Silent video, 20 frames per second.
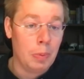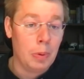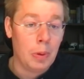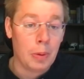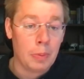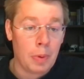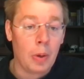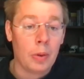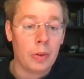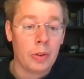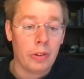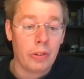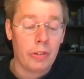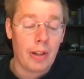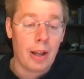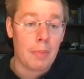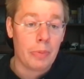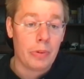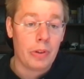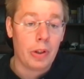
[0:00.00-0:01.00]
pluripotent
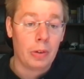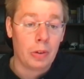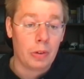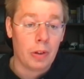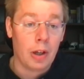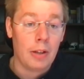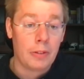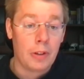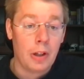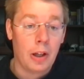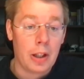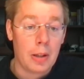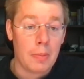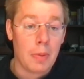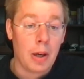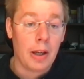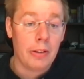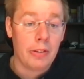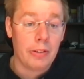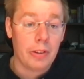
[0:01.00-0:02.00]
stem cell-derived
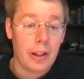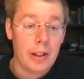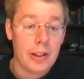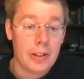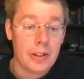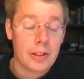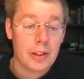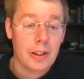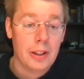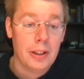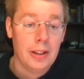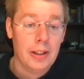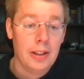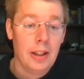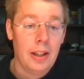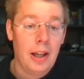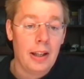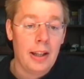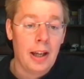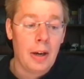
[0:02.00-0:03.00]
cardiomyocytes.
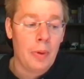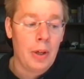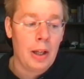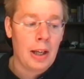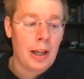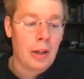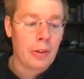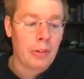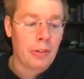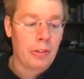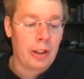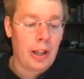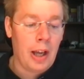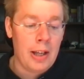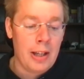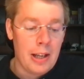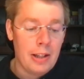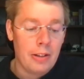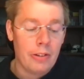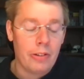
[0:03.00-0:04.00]
And that really allowed us to
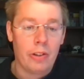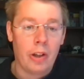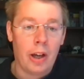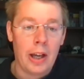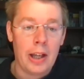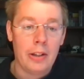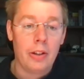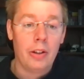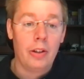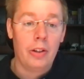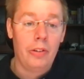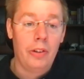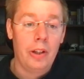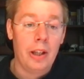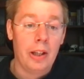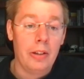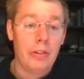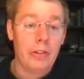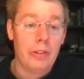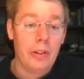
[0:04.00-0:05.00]
gain insight into
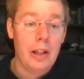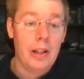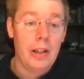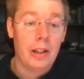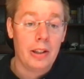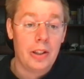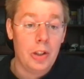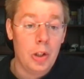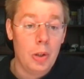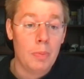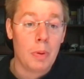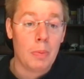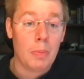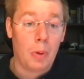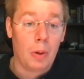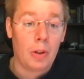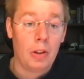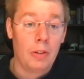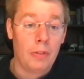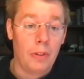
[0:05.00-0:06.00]
disease in a human
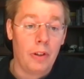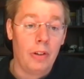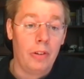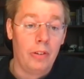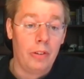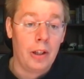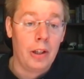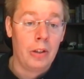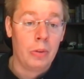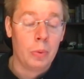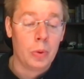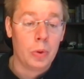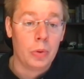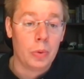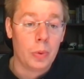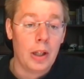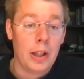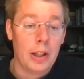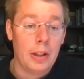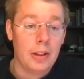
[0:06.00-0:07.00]
model of the disease, which was
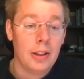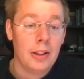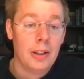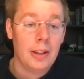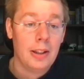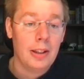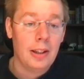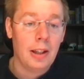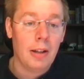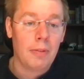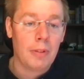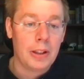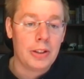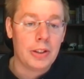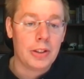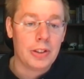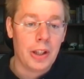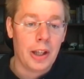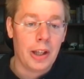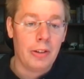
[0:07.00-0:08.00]
really lovely to
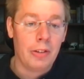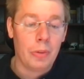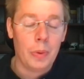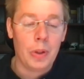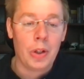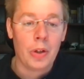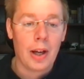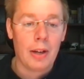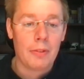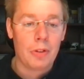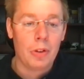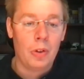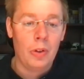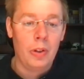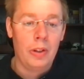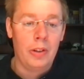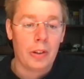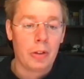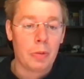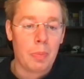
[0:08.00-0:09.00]
see. So we don't have to do
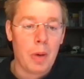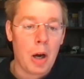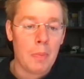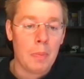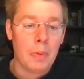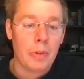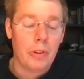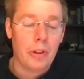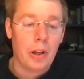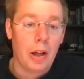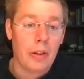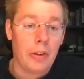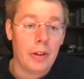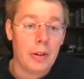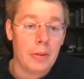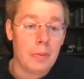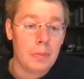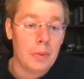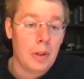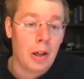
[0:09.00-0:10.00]
these experiments in
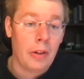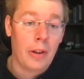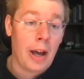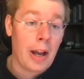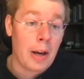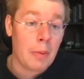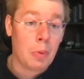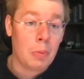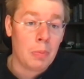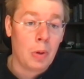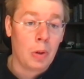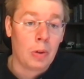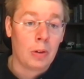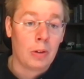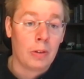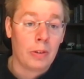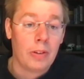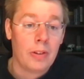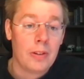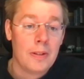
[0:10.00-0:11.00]
other animal
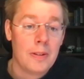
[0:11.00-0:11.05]
models.